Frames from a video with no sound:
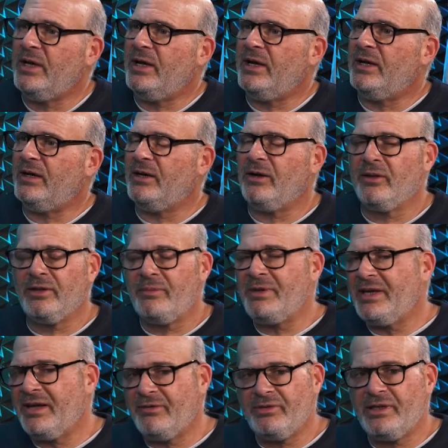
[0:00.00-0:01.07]
Let me
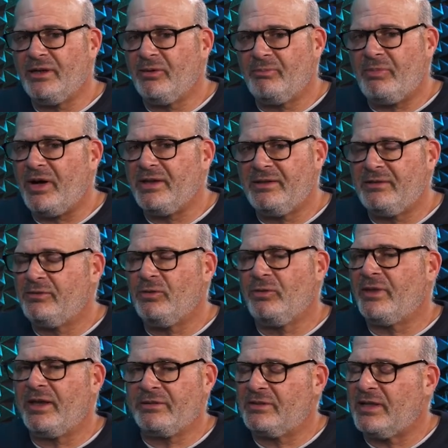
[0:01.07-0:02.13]
have, buy
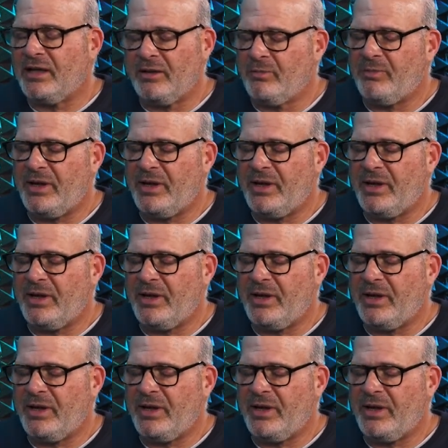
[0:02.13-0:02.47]
$2,000